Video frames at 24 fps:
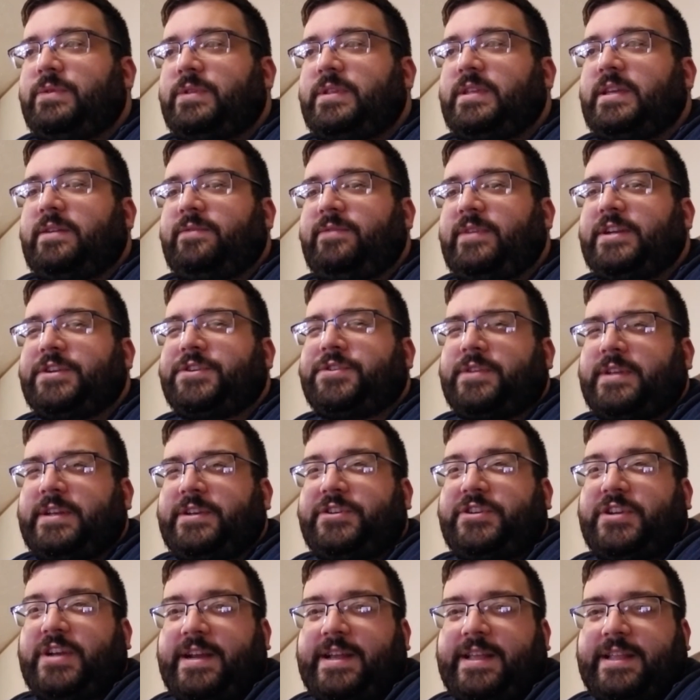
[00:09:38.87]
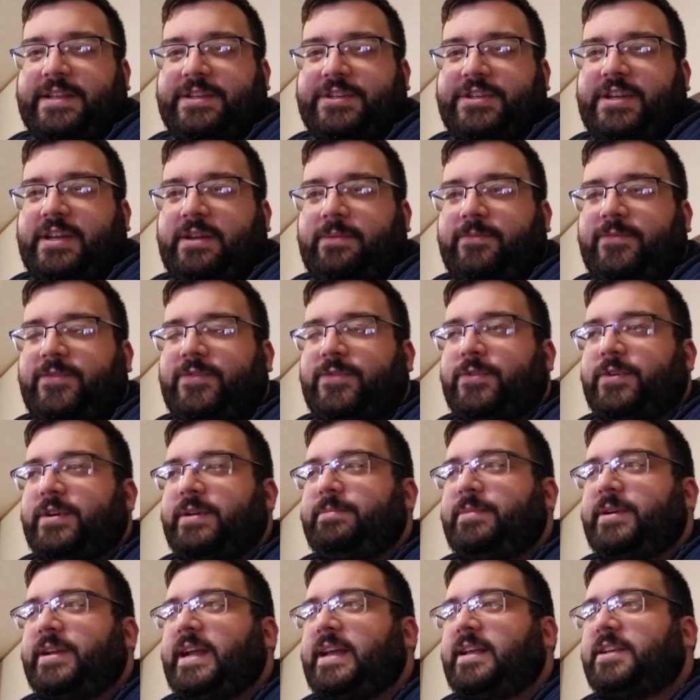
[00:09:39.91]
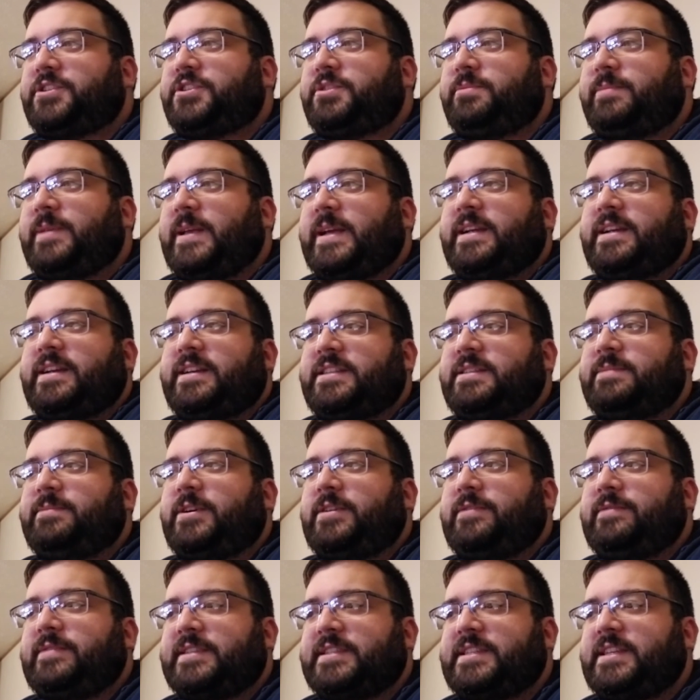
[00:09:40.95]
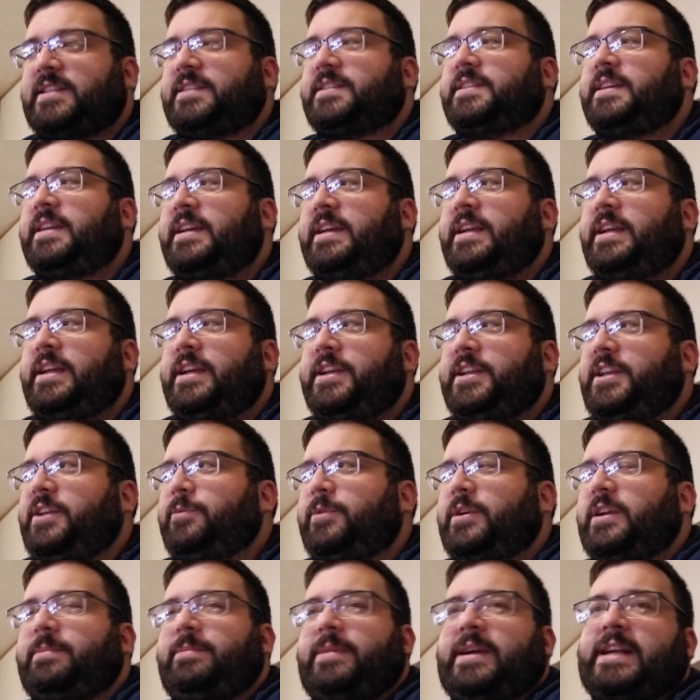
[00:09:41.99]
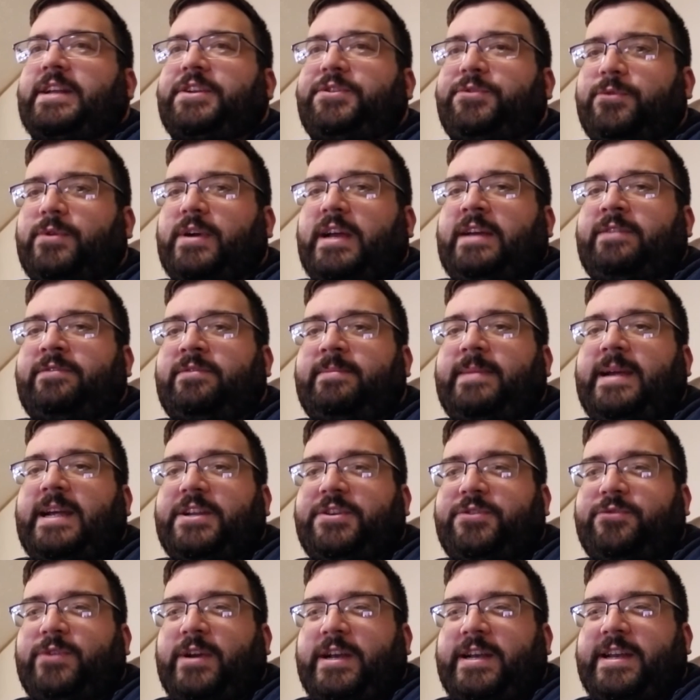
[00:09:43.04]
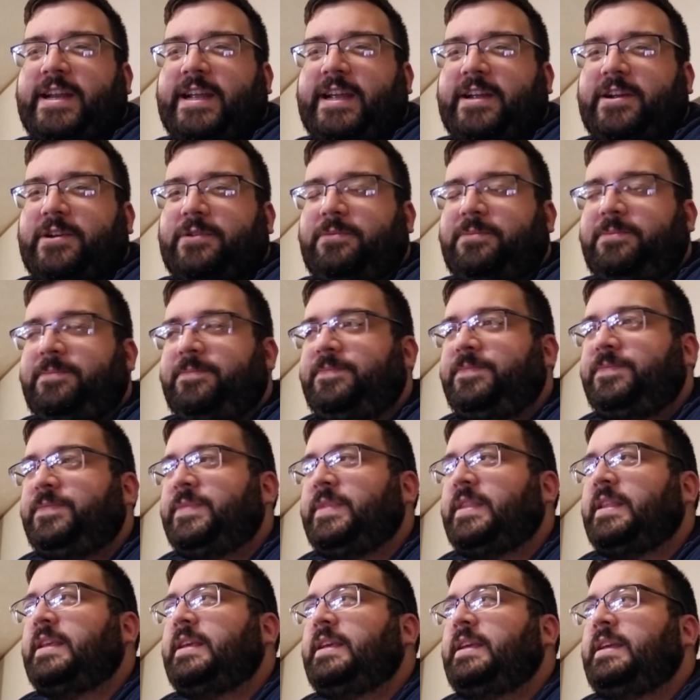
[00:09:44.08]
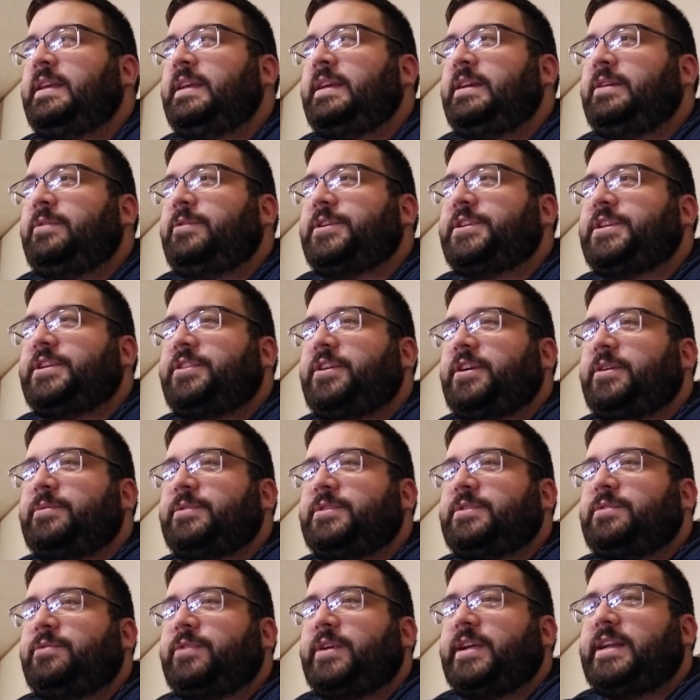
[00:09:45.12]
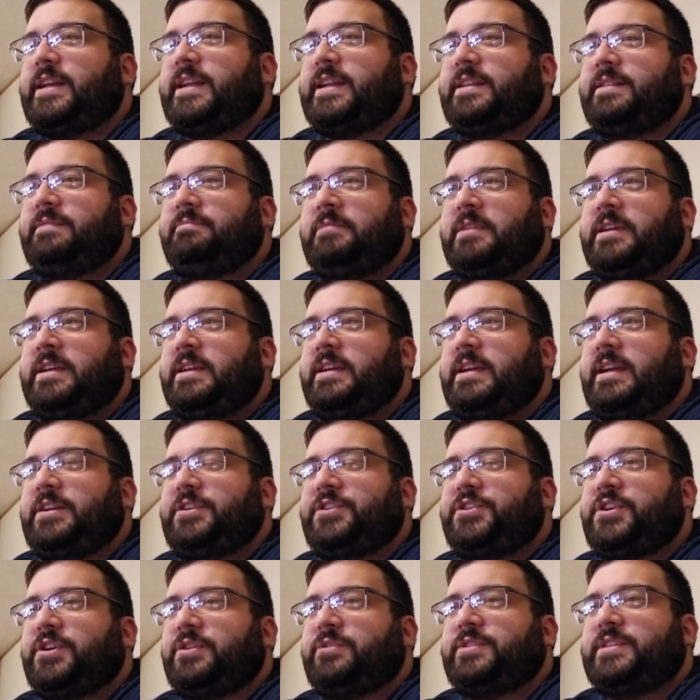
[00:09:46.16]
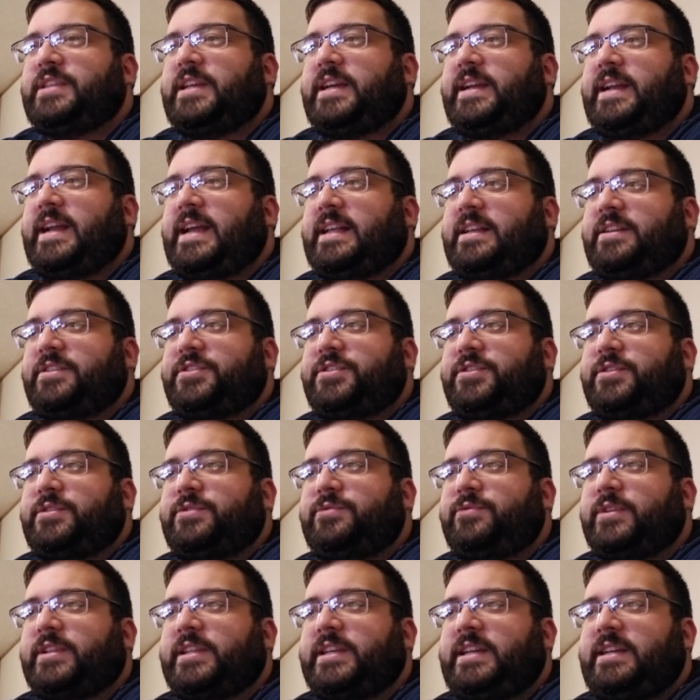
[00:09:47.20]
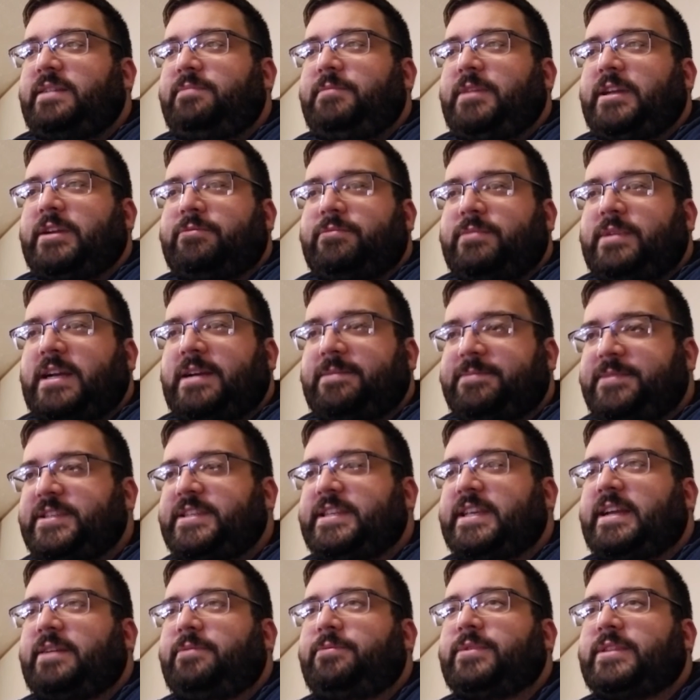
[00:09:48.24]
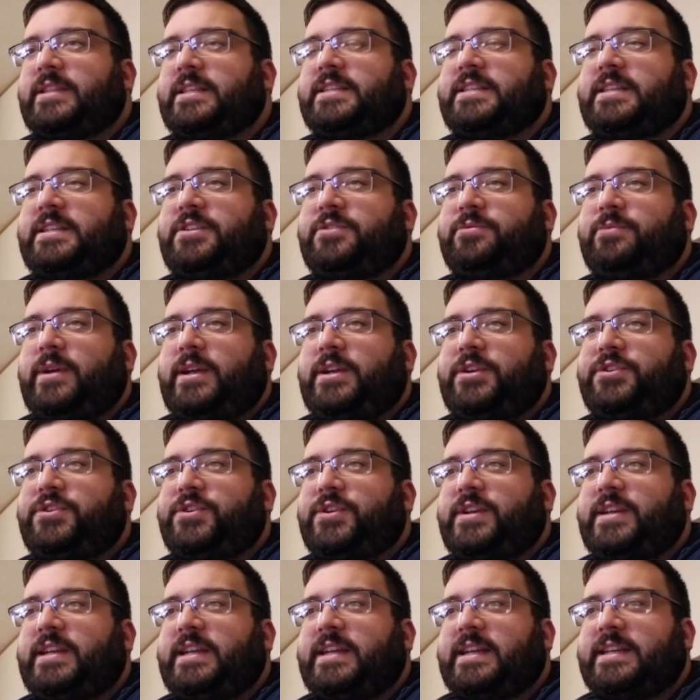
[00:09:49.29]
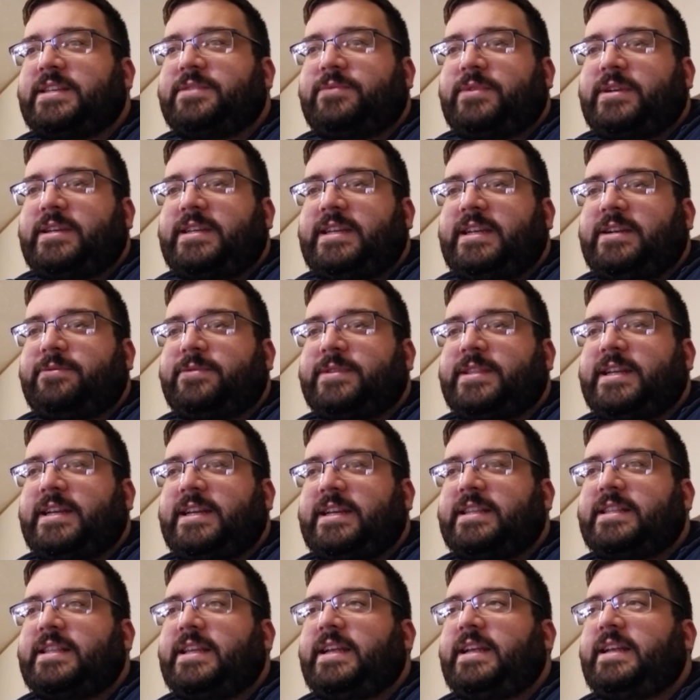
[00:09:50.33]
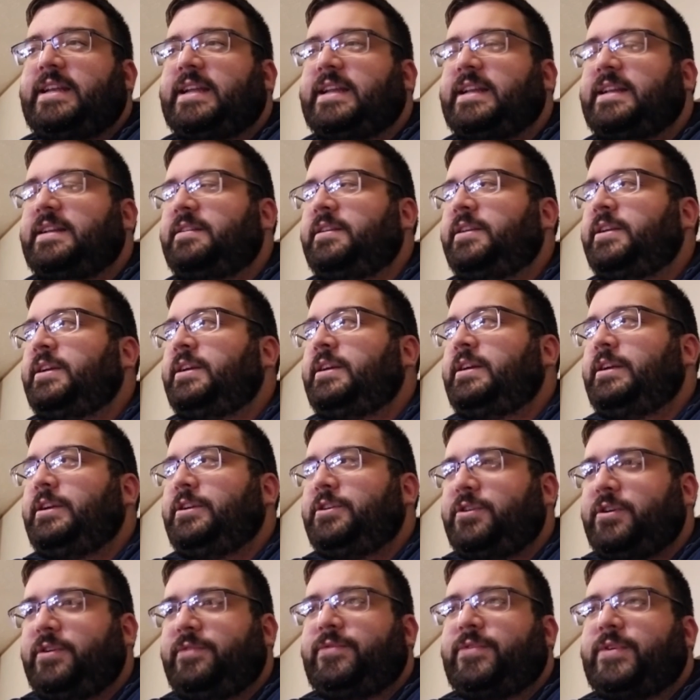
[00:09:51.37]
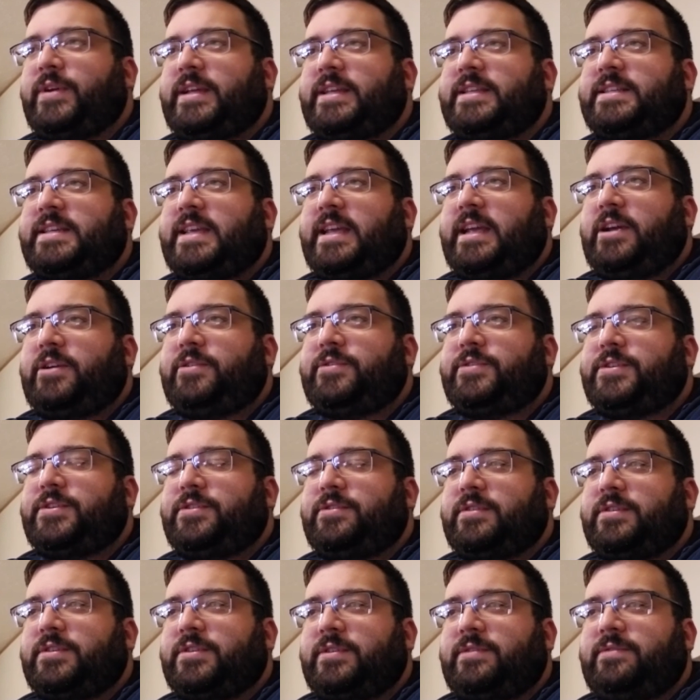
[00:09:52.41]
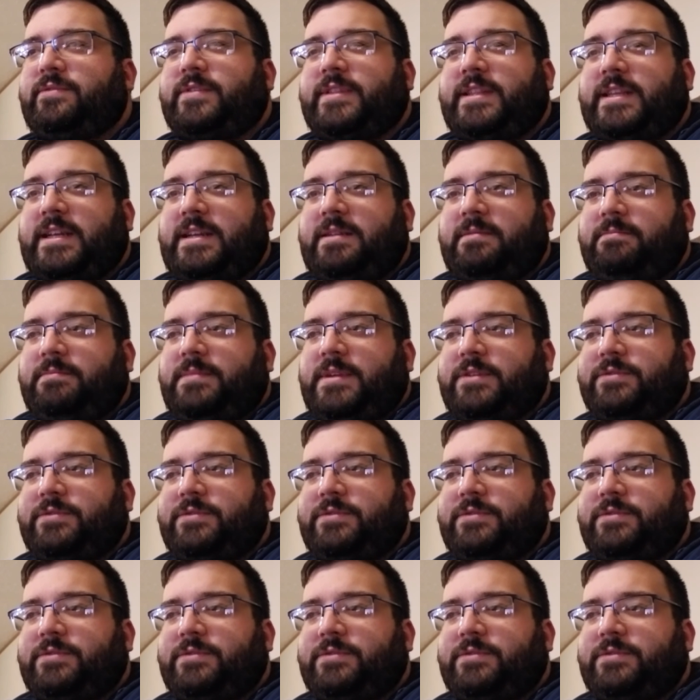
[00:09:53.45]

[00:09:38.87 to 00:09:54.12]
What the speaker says: to eventually challenge him for it, but Aleister Black cuts him off and says, "You want a match? We'll have a match right now," which I thought was great. It shows that Aleister's really upset with the situation. He doesn't want to deal with anything, and good for his character and good for the